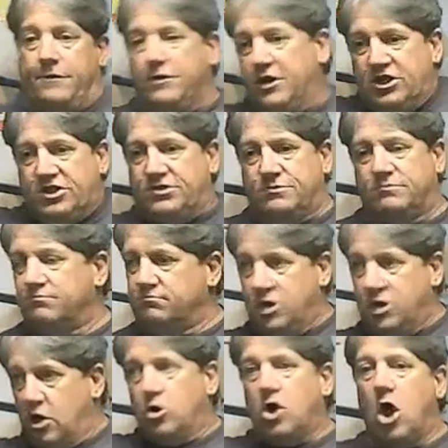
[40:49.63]
You just,
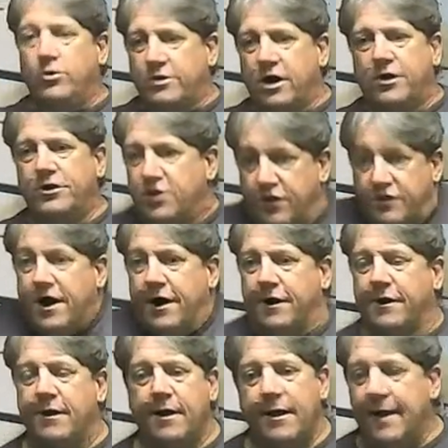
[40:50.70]
go there and you're there.
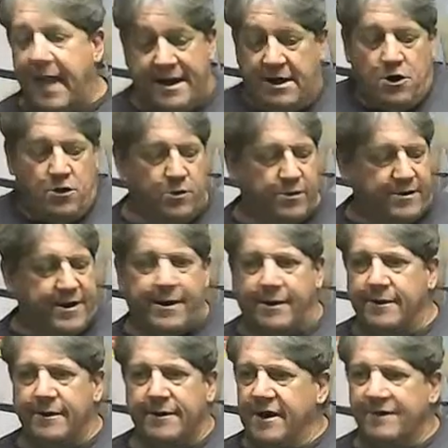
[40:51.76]
I didn't know they were there.
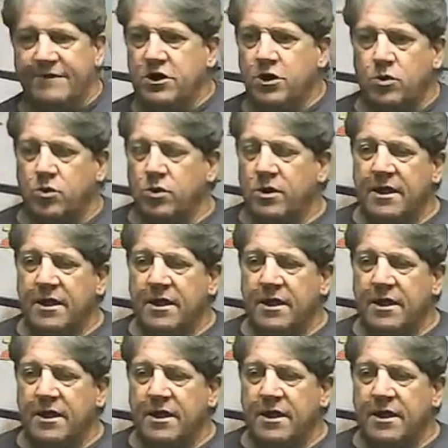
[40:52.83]
Never knew.